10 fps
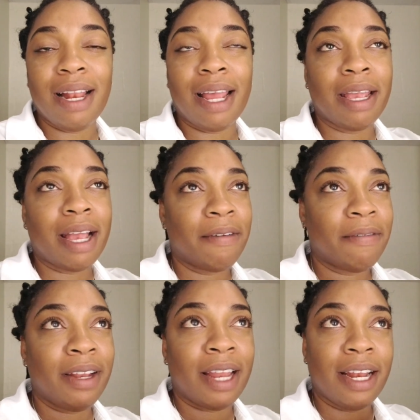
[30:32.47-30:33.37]
Like, I
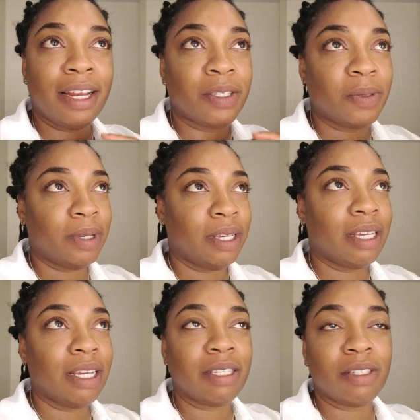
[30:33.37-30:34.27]
feel like this
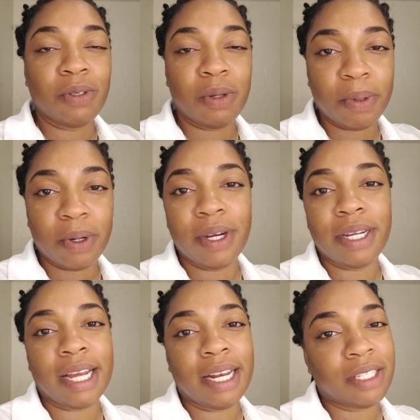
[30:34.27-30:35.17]
week is so
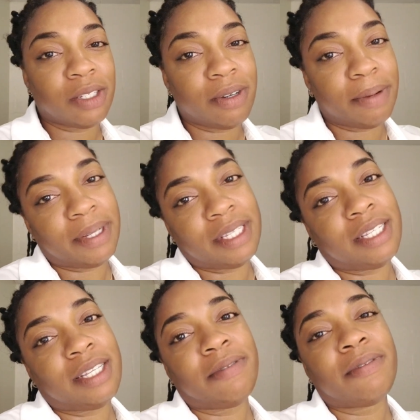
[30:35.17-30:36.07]
boring and it's so
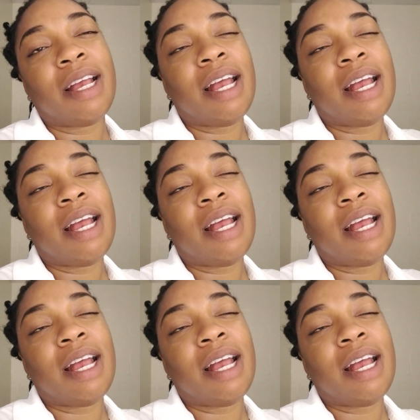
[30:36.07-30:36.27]
repetitive.